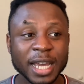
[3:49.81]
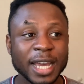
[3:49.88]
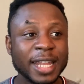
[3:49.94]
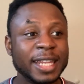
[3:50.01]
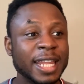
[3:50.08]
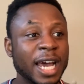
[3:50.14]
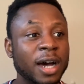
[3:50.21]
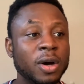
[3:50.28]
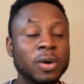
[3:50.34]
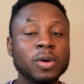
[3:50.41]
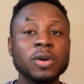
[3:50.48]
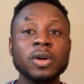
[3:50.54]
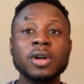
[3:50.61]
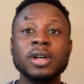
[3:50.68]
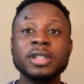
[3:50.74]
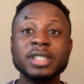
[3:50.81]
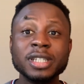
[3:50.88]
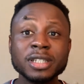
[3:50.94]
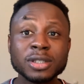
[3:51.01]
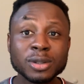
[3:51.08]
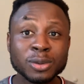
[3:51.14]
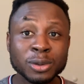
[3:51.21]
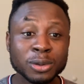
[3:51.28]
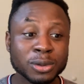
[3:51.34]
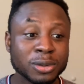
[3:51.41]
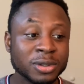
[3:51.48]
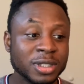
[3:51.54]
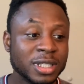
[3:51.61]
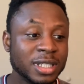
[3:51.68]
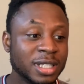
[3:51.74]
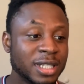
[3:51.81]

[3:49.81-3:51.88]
Now these schools,